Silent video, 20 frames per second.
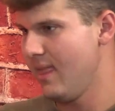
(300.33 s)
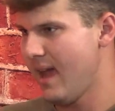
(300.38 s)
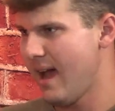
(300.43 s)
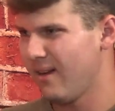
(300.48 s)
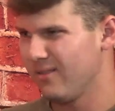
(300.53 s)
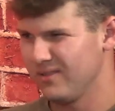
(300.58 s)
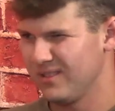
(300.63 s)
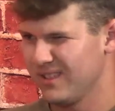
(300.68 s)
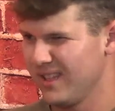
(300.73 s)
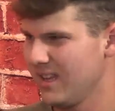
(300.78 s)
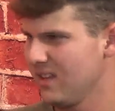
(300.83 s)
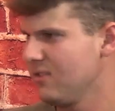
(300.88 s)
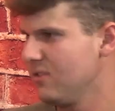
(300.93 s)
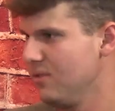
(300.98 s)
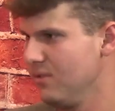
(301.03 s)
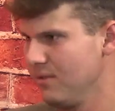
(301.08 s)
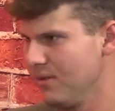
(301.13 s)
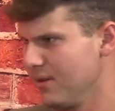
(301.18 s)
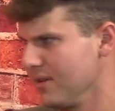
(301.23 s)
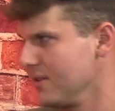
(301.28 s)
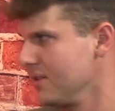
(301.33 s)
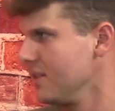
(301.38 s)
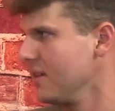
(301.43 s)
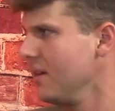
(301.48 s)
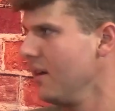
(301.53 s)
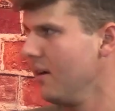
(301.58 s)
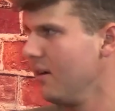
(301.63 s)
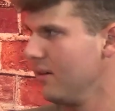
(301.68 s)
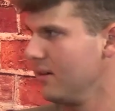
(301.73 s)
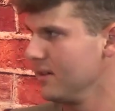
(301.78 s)
that was like 2 years
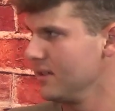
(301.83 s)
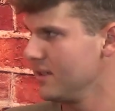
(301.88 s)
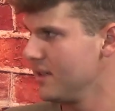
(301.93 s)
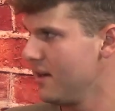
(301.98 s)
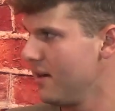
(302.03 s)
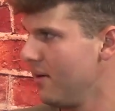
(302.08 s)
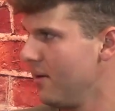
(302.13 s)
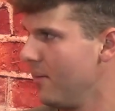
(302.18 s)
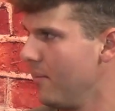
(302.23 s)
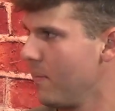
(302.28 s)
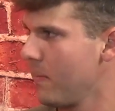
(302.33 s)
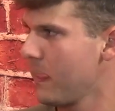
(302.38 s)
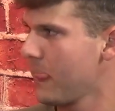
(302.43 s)
ago or so.